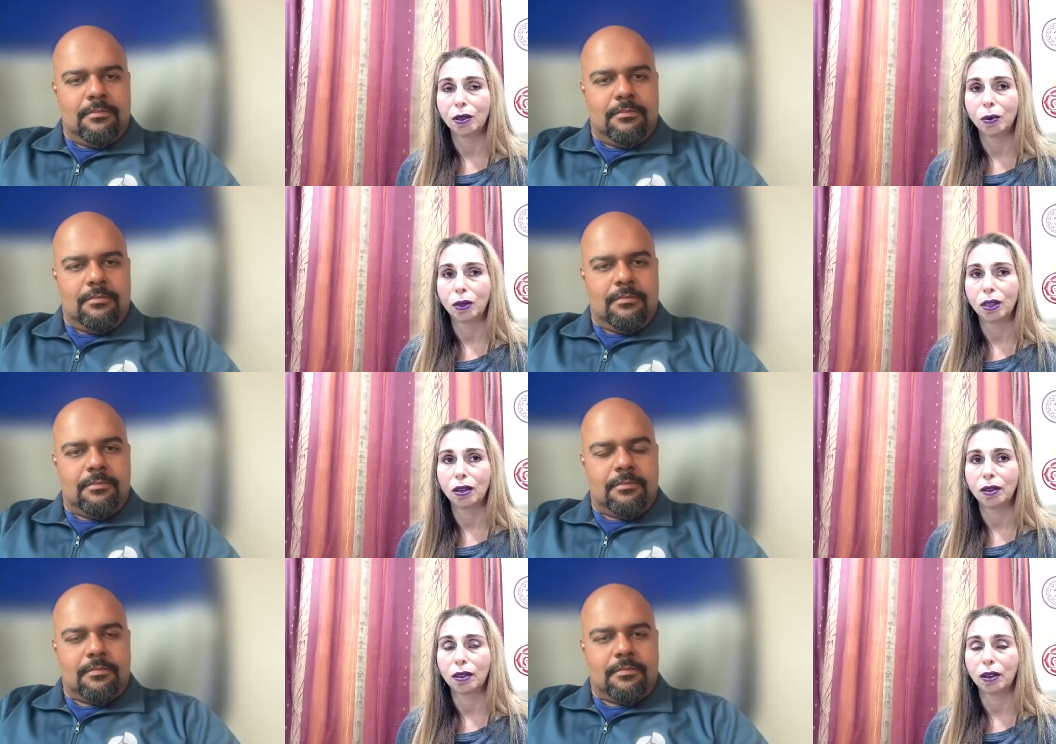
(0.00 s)
Speaker 1: the
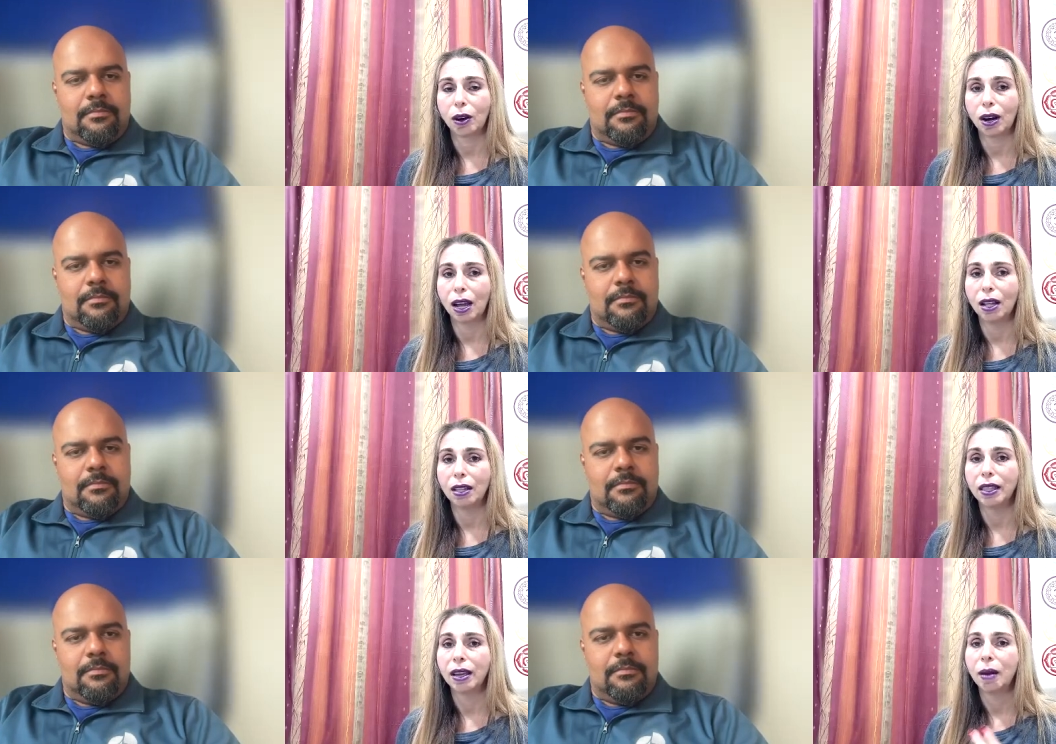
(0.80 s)
the our
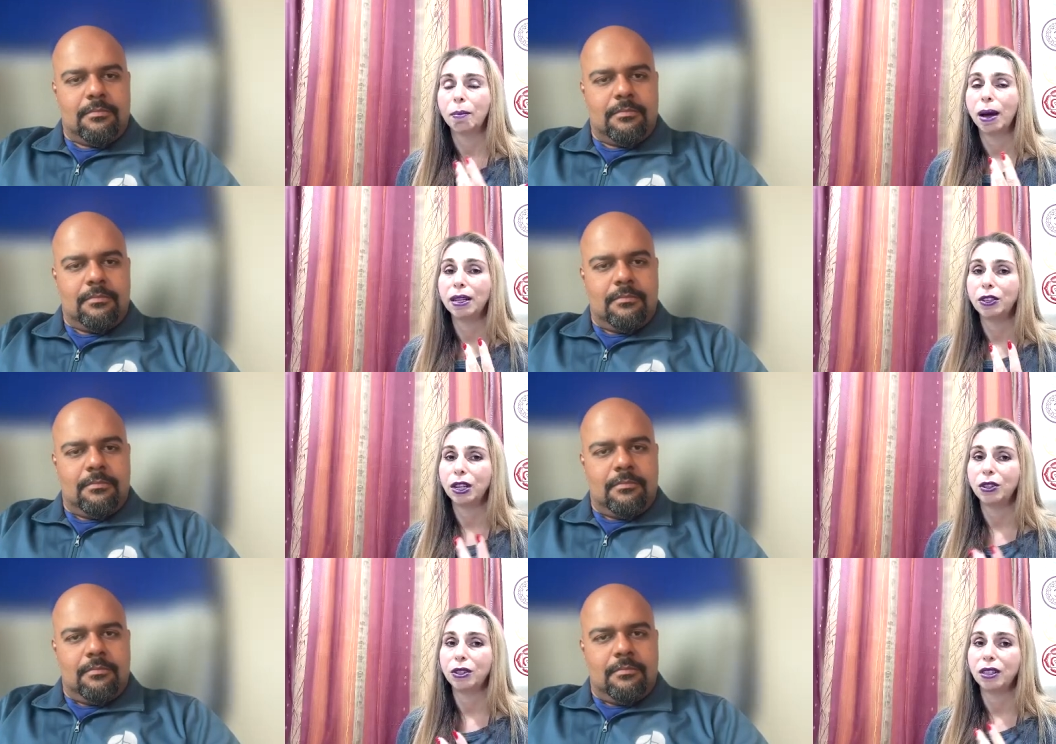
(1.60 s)
health by
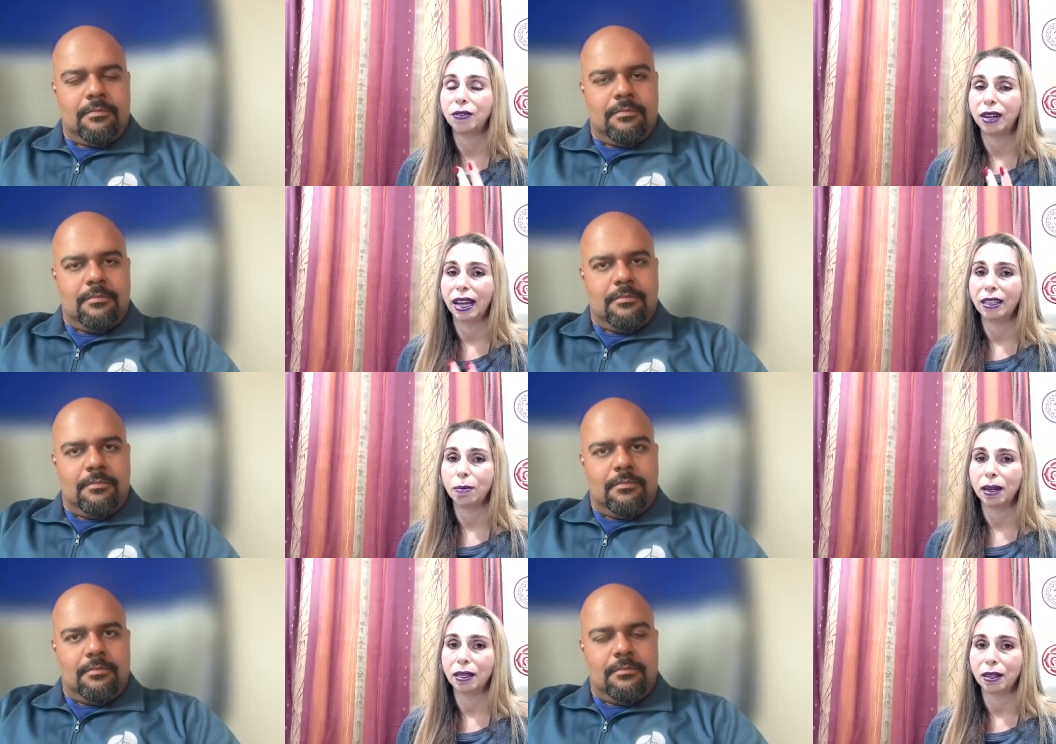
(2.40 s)
changing different
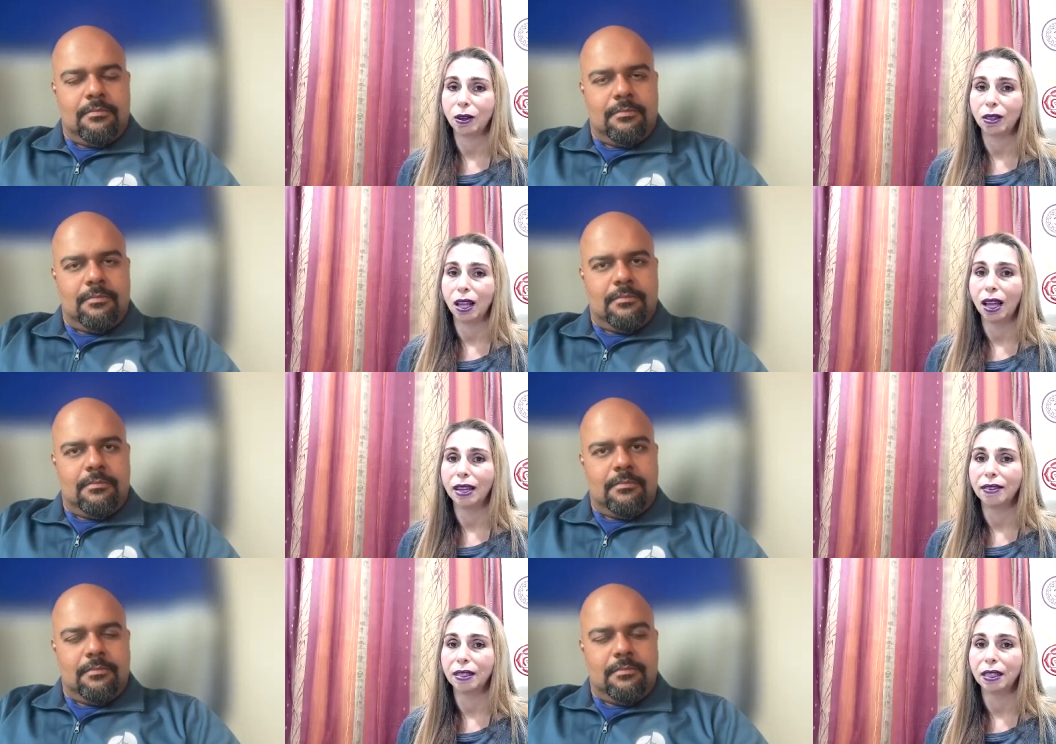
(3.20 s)
aspects in our
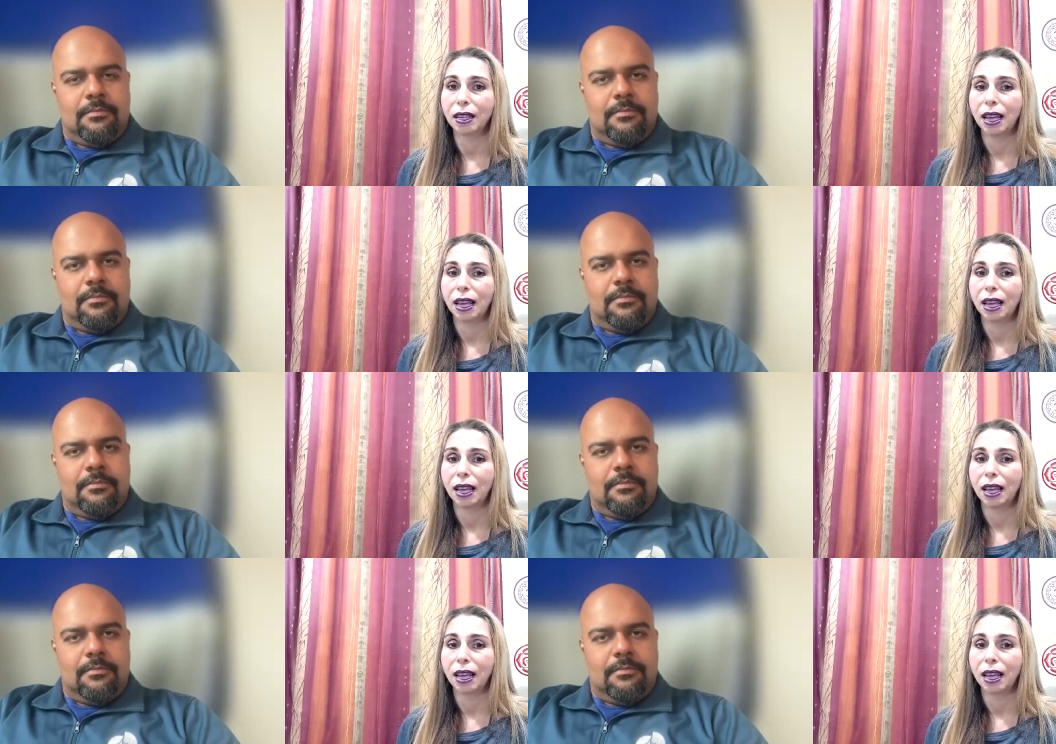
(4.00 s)
lives.